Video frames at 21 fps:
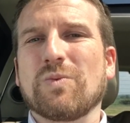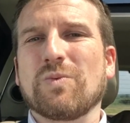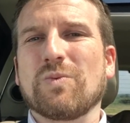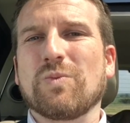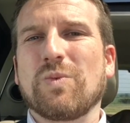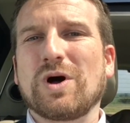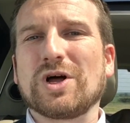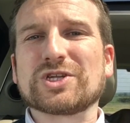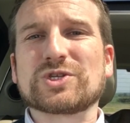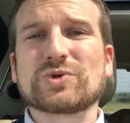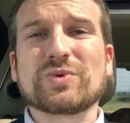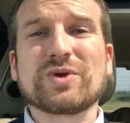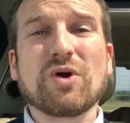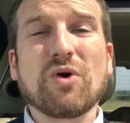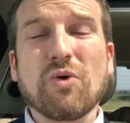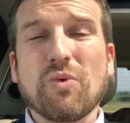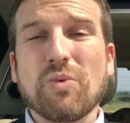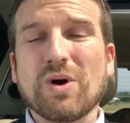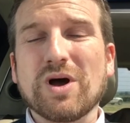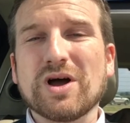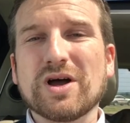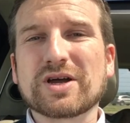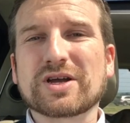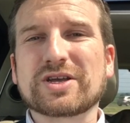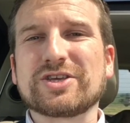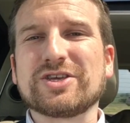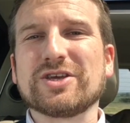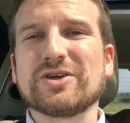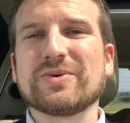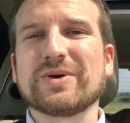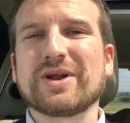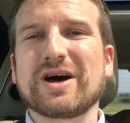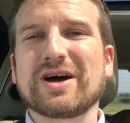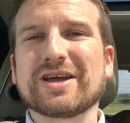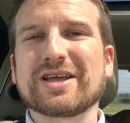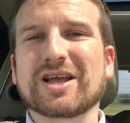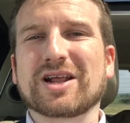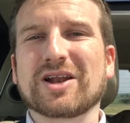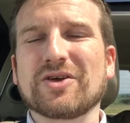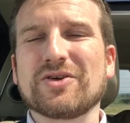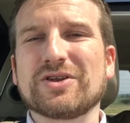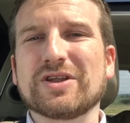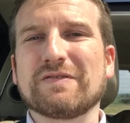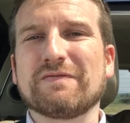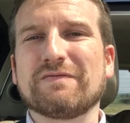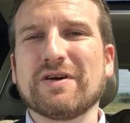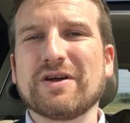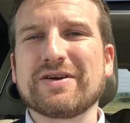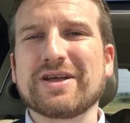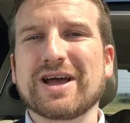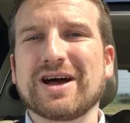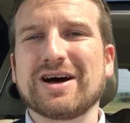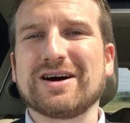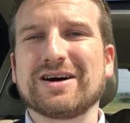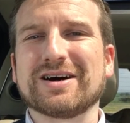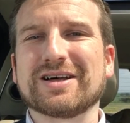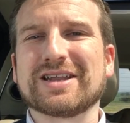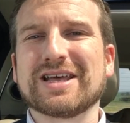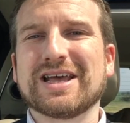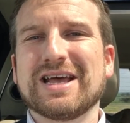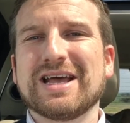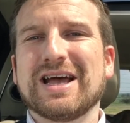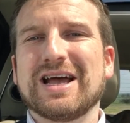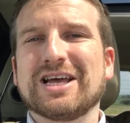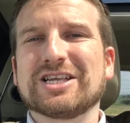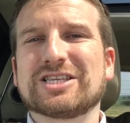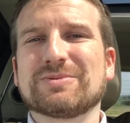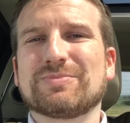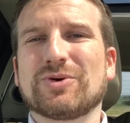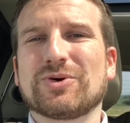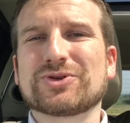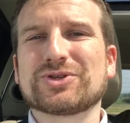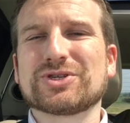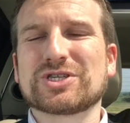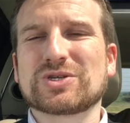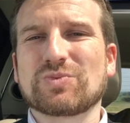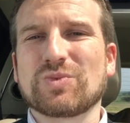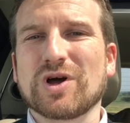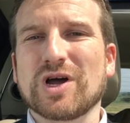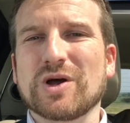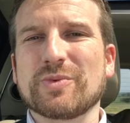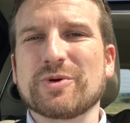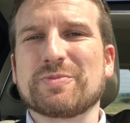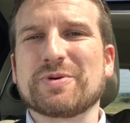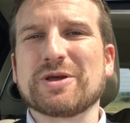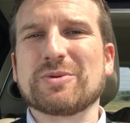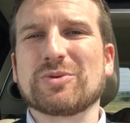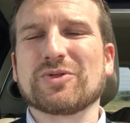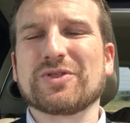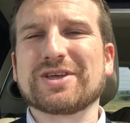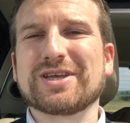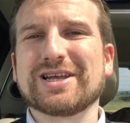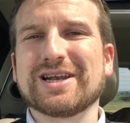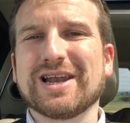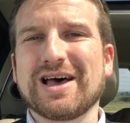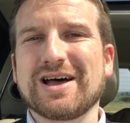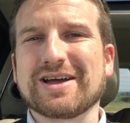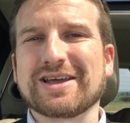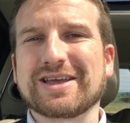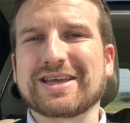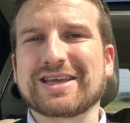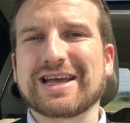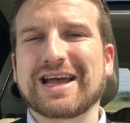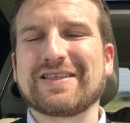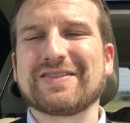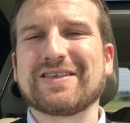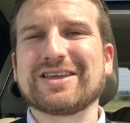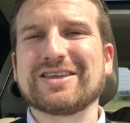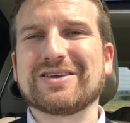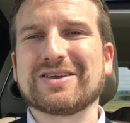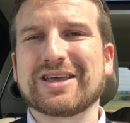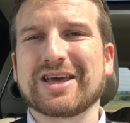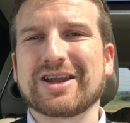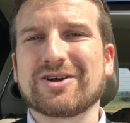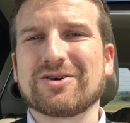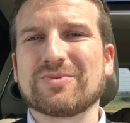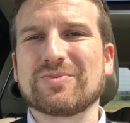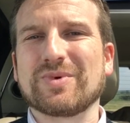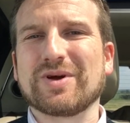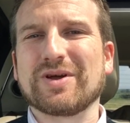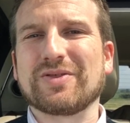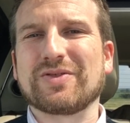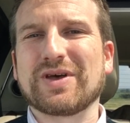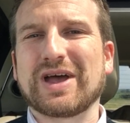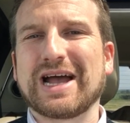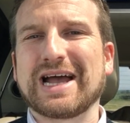whilst we all work, you and I included, very hard, it's important to work with people that you like and that you get on with.